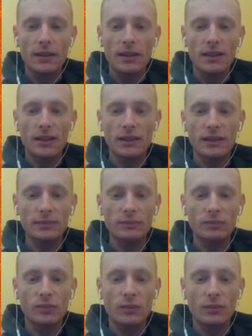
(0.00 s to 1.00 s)

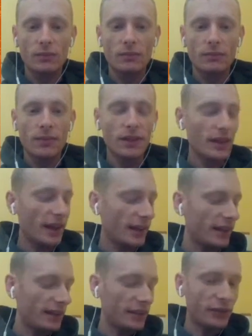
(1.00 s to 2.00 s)
um,
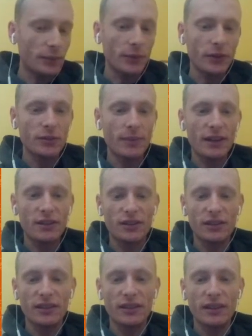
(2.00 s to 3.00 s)
Gadd from Luigi's
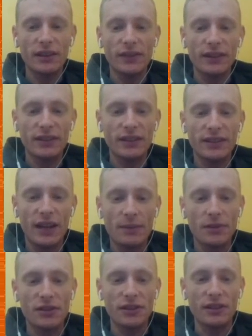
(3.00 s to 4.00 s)
Mansion invented a time
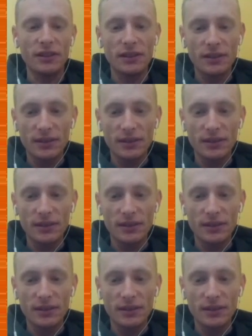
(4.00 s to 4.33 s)
machine